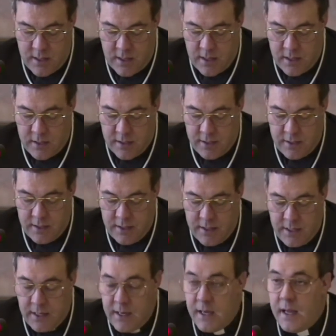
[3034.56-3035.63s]
uh,
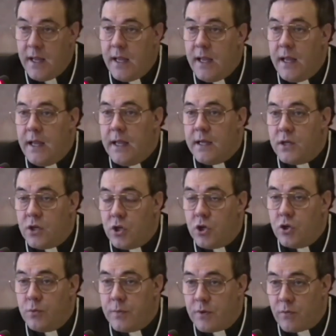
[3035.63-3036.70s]
in
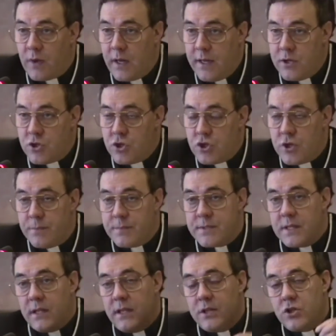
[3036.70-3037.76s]
human relationships,
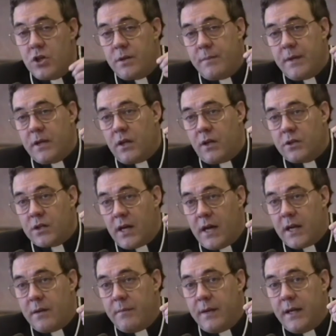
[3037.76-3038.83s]
the legitimate
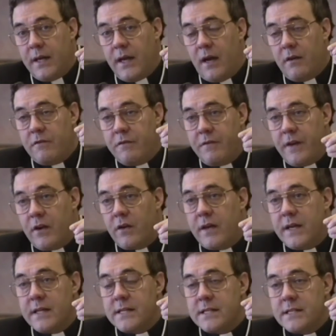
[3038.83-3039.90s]
autonomy of
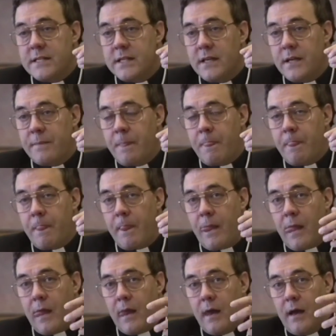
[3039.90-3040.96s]
various
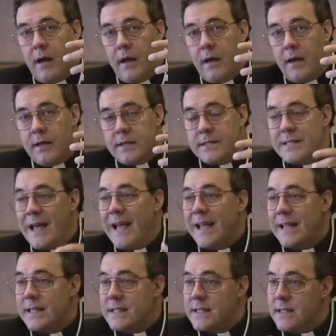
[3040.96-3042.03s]
uh,
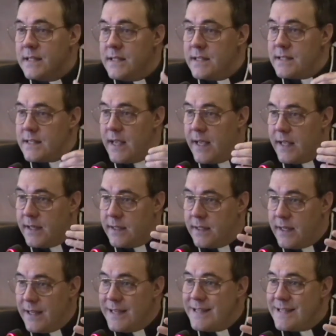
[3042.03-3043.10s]
sciences and
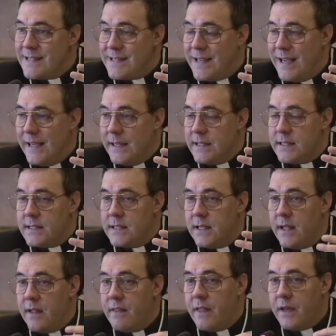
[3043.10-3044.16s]

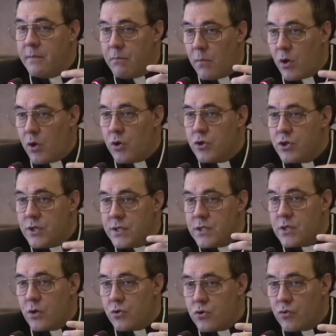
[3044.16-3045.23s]
insights that emerge in
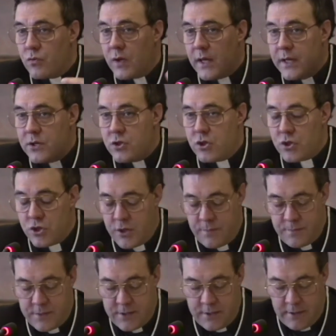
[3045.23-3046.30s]
social
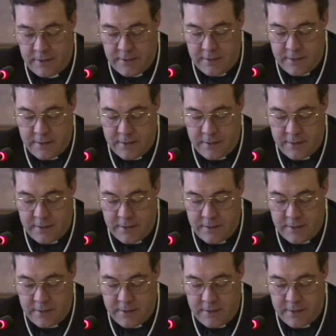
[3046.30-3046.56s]
relationships.